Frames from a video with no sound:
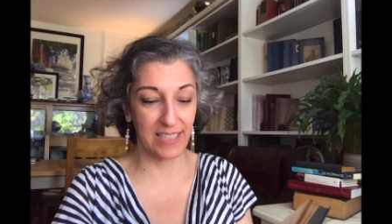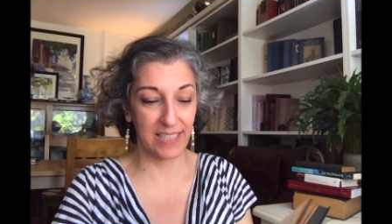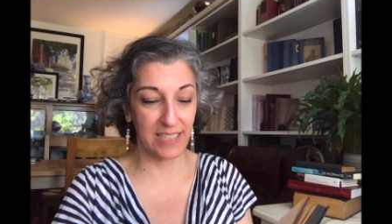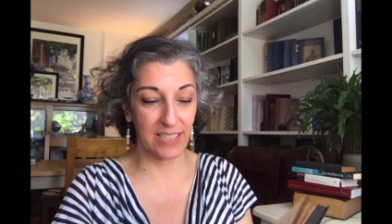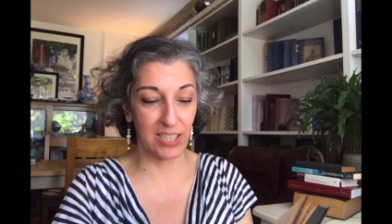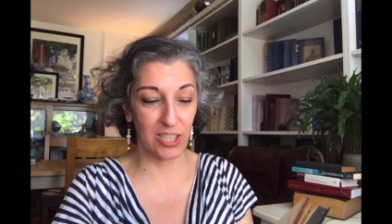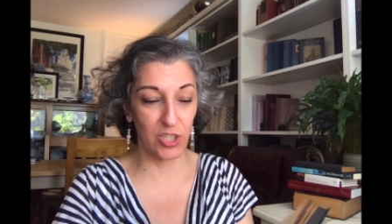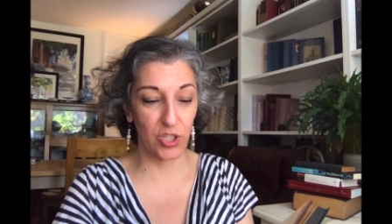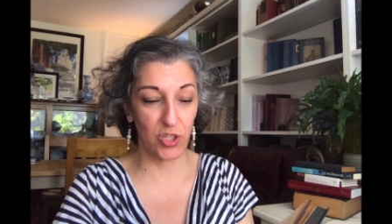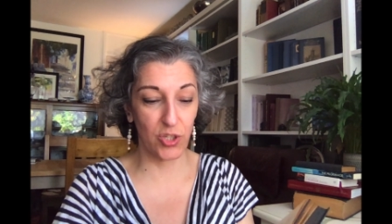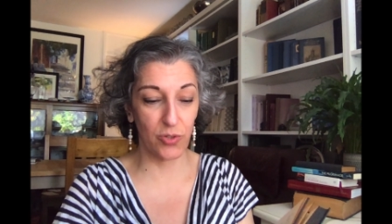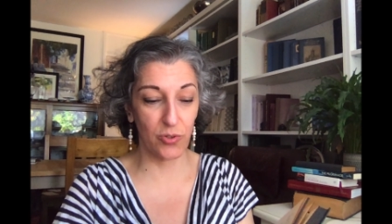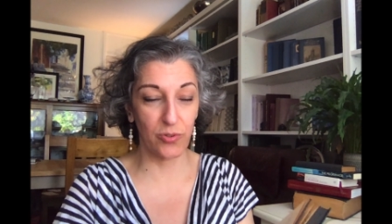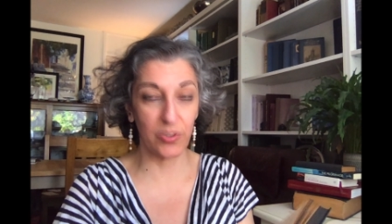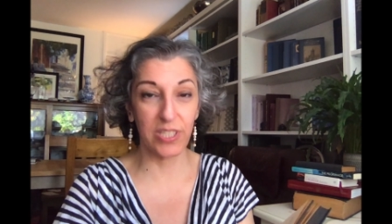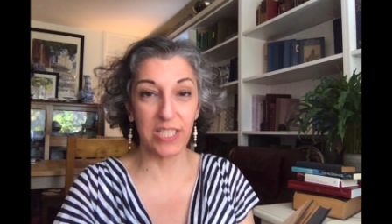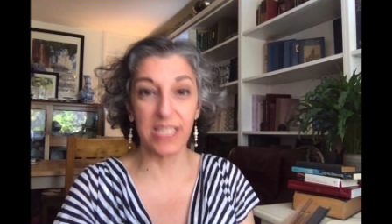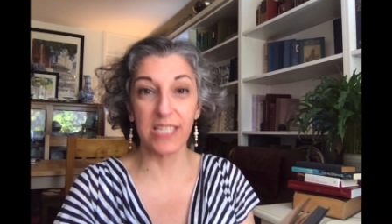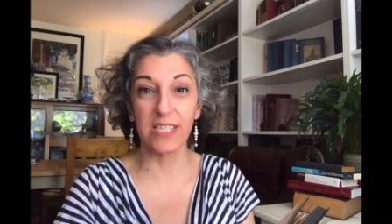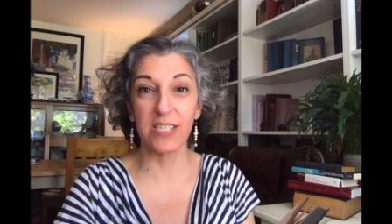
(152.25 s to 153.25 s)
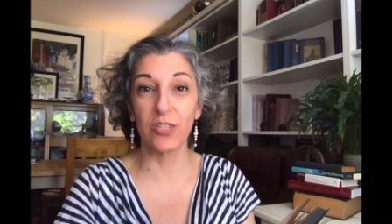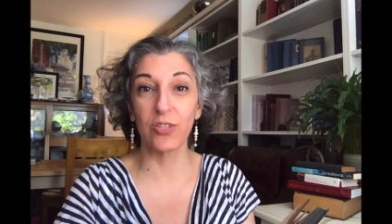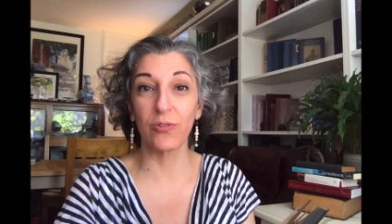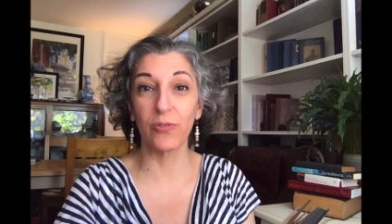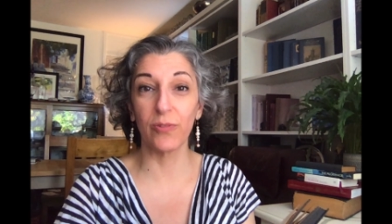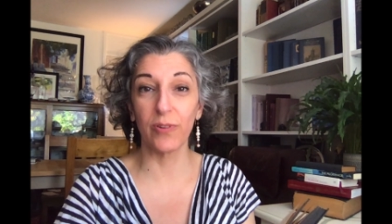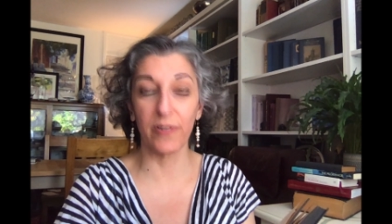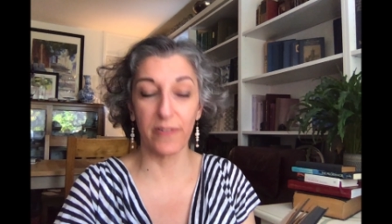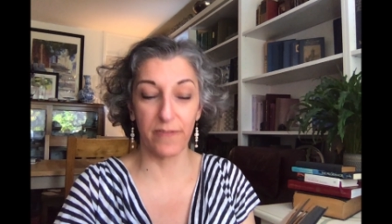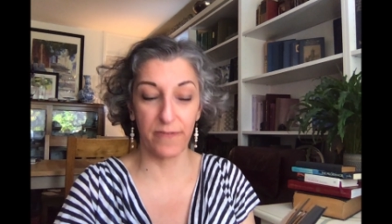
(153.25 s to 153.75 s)
the duties
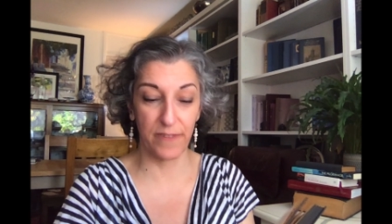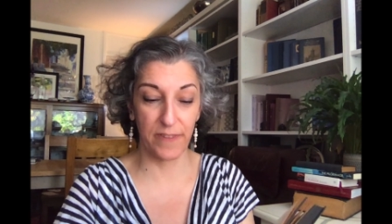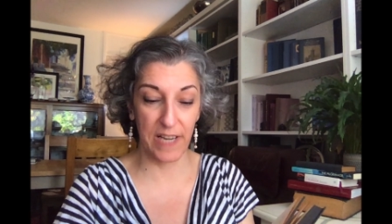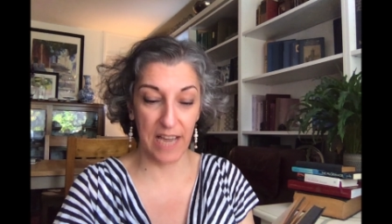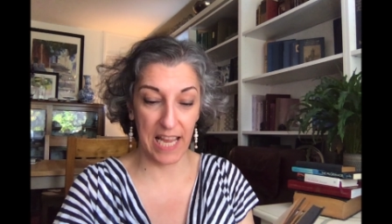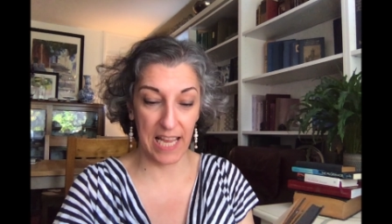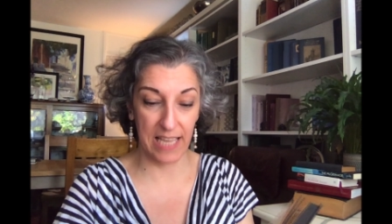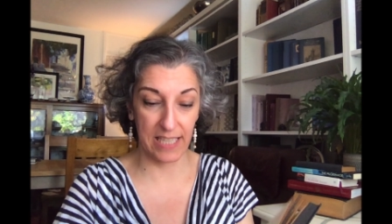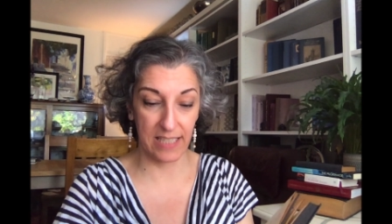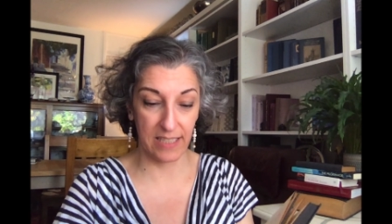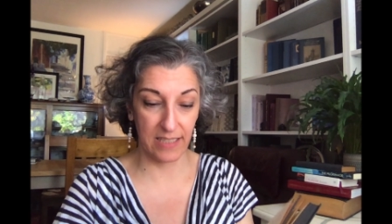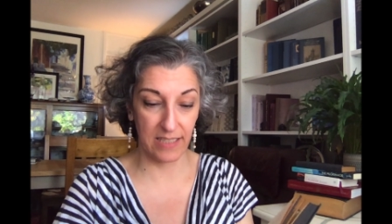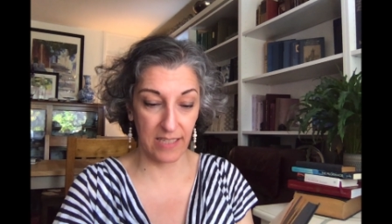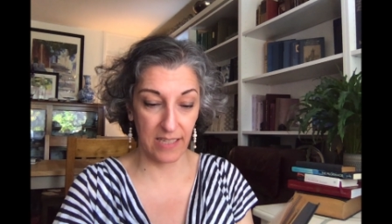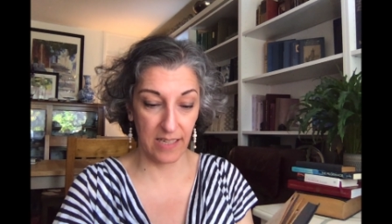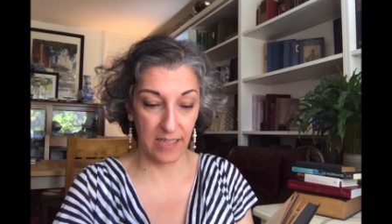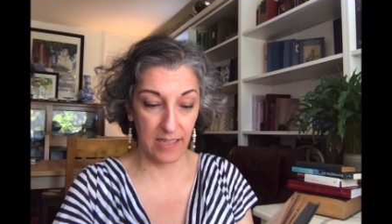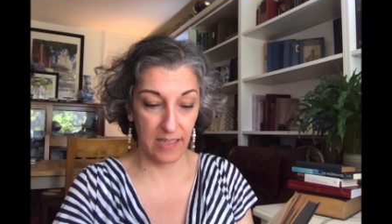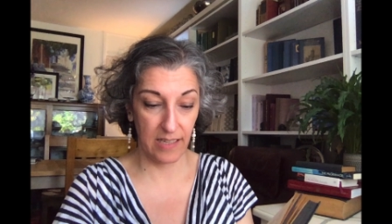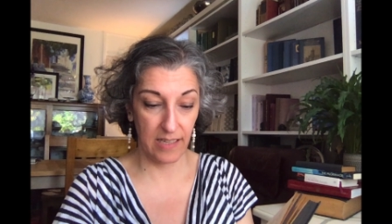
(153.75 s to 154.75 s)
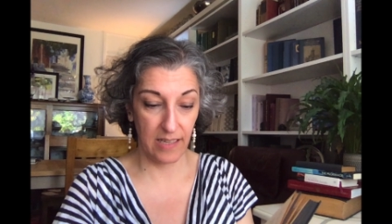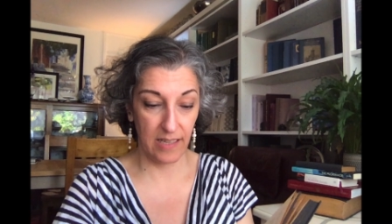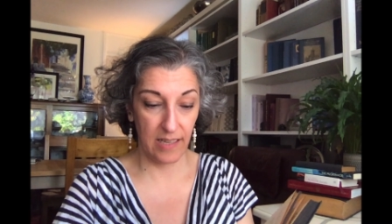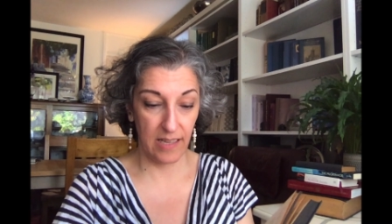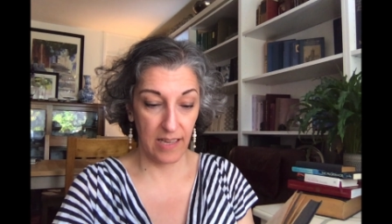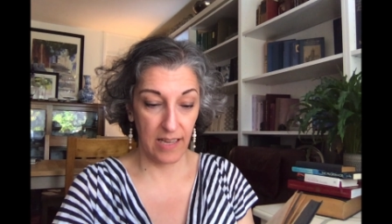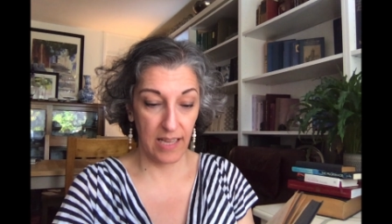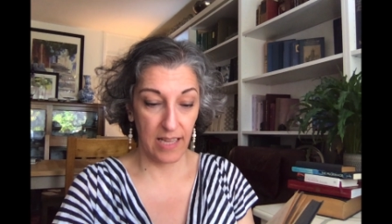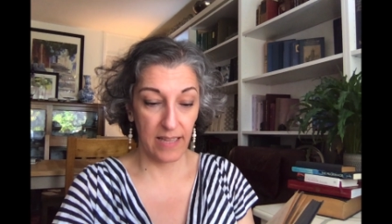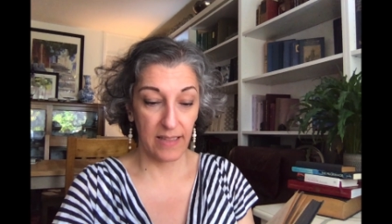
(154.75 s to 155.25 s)
to a friend,
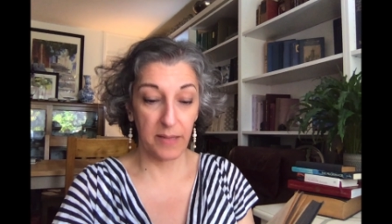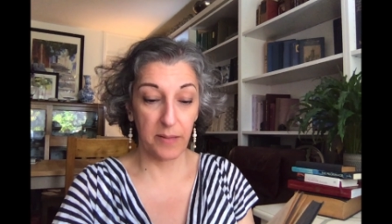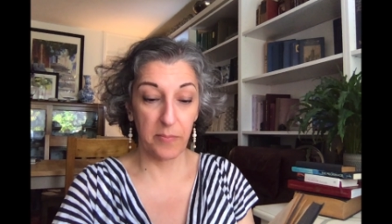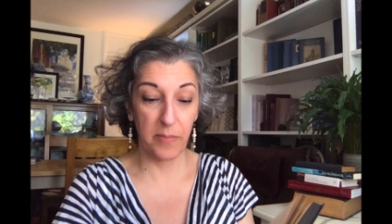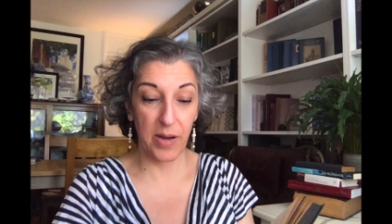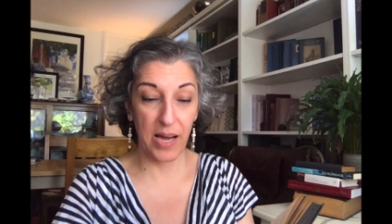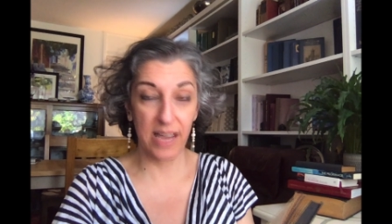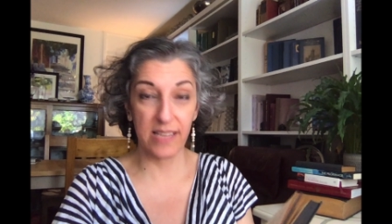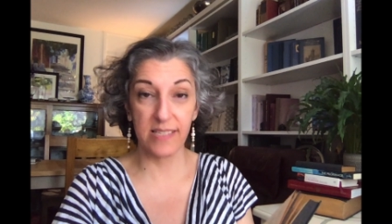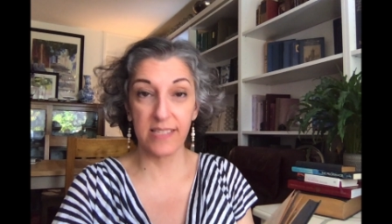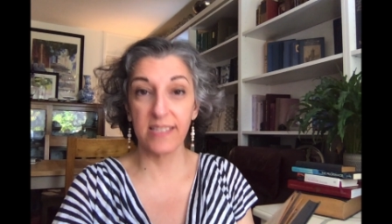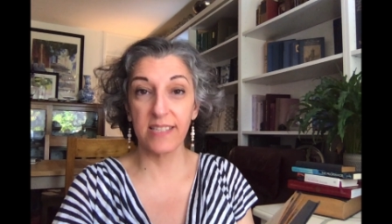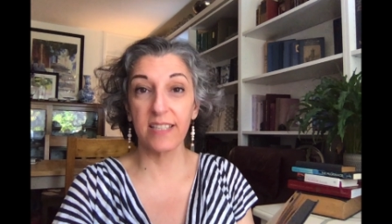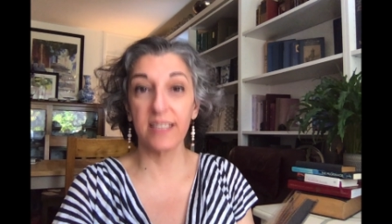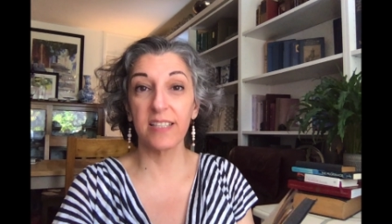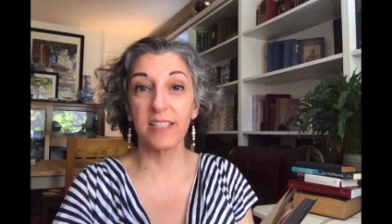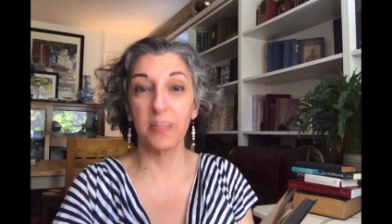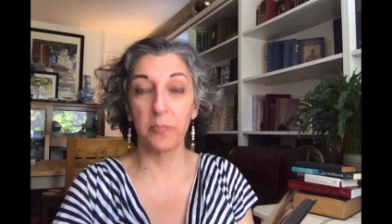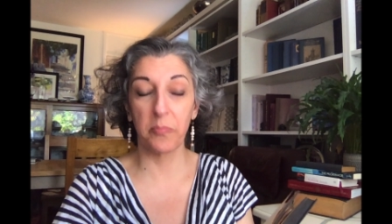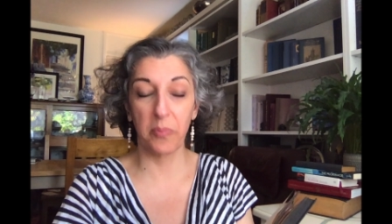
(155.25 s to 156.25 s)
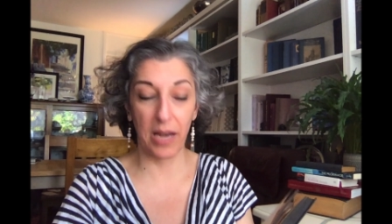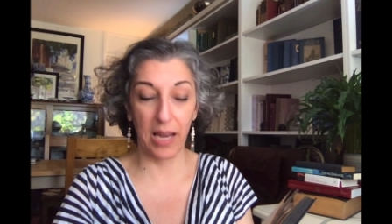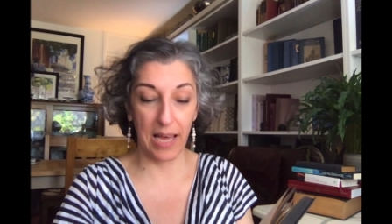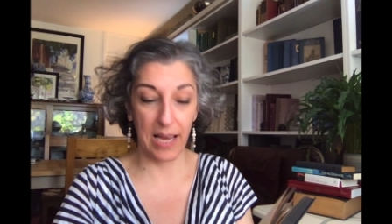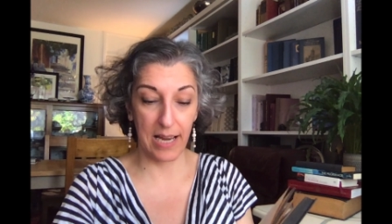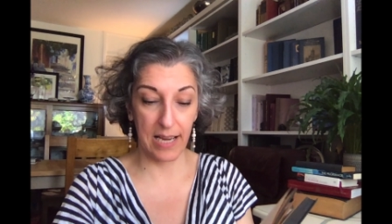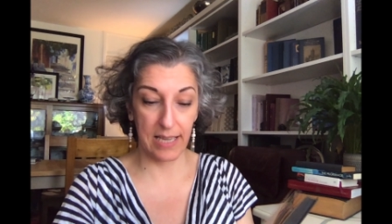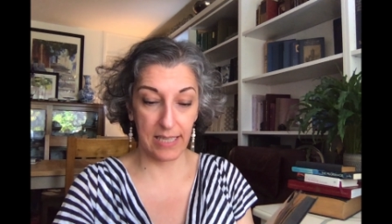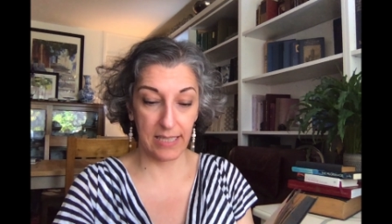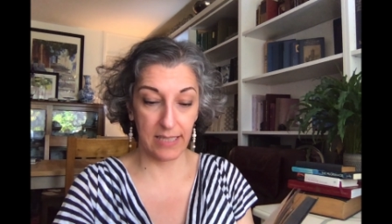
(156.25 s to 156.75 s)
the master
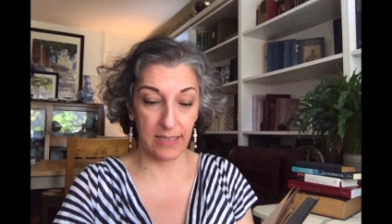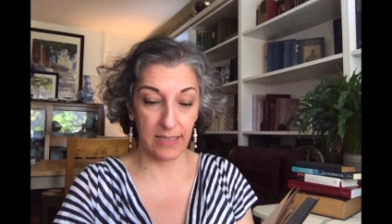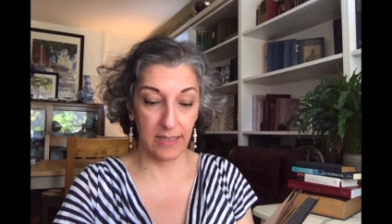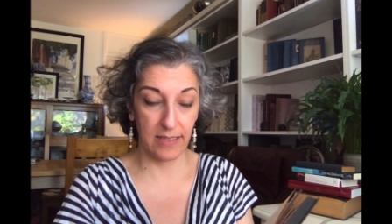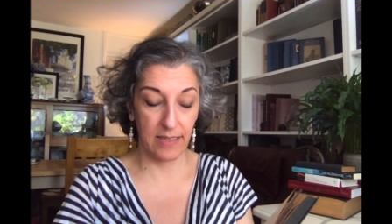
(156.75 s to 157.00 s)
replied,